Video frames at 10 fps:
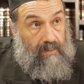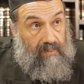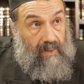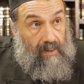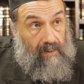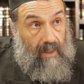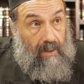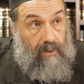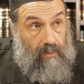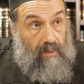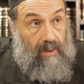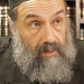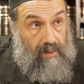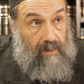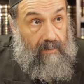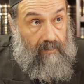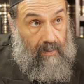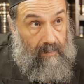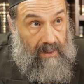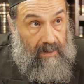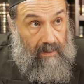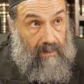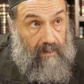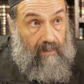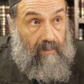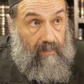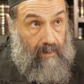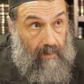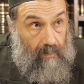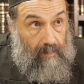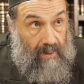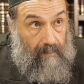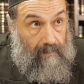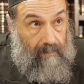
3 o'clock, you are needed for a minyan, for a chuppah,